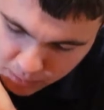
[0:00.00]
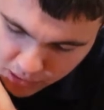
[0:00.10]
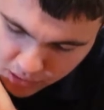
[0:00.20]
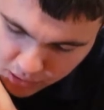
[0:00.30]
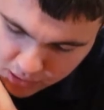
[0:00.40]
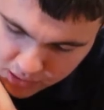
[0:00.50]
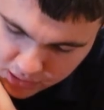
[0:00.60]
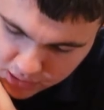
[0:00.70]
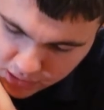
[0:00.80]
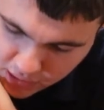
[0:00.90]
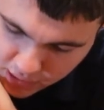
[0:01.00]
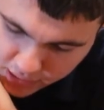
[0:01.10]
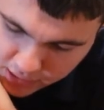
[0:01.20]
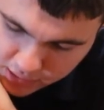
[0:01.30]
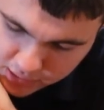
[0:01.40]
I'm being artistic, I
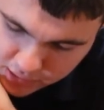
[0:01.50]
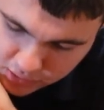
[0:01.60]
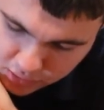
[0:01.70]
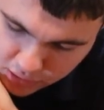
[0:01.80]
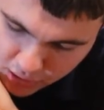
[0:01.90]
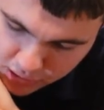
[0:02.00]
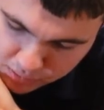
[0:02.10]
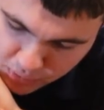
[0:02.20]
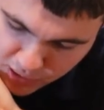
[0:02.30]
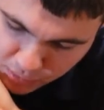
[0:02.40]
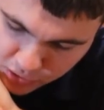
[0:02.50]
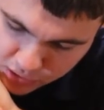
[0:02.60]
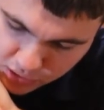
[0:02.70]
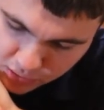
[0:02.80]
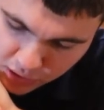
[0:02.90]
like to listen to Sgt. Pepper's
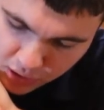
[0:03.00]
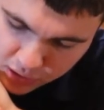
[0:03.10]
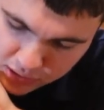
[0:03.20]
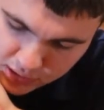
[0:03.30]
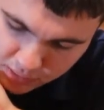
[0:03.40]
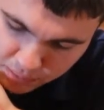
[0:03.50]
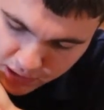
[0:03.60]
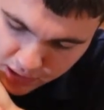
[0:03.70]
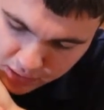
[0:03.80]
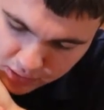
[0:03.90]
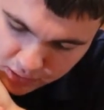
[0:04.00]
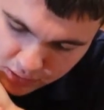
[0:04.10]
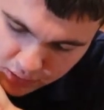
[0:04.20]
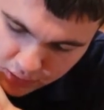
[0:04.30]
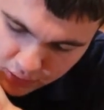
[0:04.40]
Lonely Hearts Club Band.
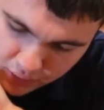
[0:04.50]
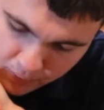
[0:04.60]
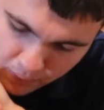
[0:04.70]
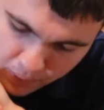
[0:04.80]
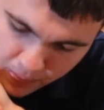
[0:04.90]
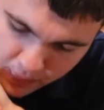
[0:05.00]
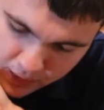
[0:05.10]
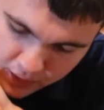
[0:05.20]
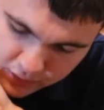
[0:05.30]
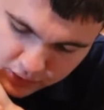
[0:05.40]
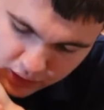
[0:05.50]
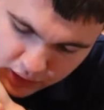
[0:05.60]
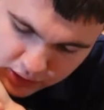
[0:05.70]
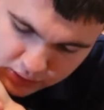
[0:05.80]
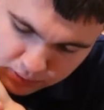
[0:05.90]

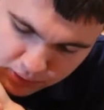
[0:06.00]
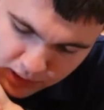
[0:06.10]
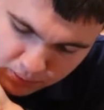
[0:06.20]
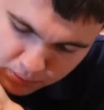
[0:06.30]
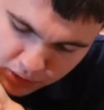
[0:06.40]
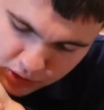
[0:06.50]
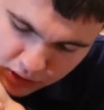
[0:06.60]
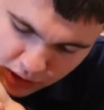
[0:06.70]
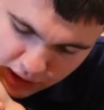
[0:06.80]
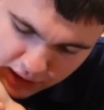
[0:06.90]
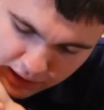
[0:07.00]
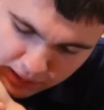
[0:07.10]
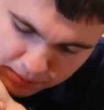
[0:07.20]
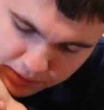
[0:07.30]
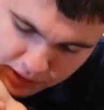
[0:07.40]
Sgt. Pepper's
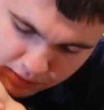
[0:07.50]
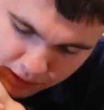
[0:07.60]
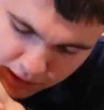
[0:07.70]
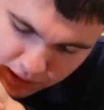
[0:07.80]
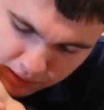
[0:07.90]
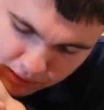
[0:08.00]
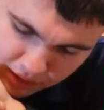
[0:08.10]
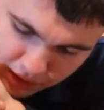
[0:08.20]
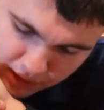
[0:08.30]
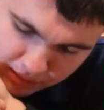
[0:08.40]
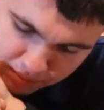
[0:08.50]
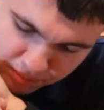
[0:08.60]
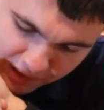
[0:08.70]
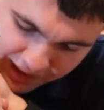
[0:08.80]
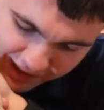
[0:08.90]
Copyright Club
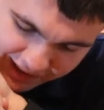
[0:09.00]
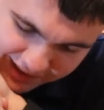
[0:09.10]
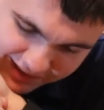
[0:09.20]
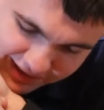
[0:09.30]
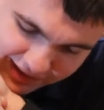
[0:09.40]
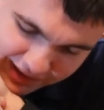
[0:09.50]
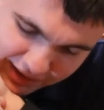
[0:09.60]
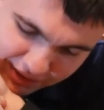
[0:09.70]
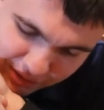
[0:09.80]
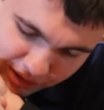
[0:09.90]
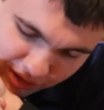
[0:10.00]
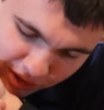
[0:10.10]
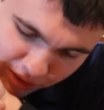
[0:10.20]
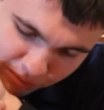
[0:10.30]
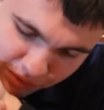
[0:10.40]
Band. We
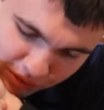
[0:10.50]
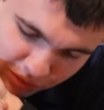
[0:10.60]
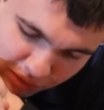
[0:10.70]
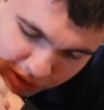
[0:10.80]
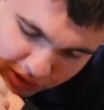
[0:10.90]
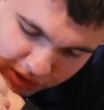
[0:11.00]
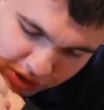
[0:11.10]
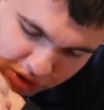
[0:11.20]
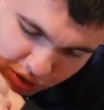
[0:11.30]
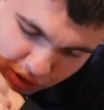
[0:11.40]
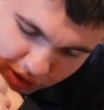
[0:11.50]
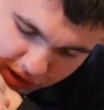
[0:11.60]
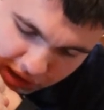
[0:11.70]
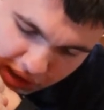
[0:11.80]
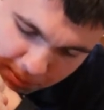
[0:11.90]
hope you will enjoy the
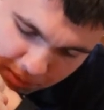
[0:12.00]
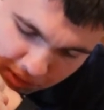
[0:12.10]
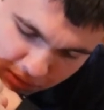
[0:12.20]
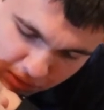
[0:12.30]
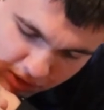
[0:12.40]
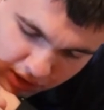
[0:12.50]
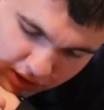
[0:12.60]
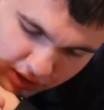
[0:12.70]
copyright warning.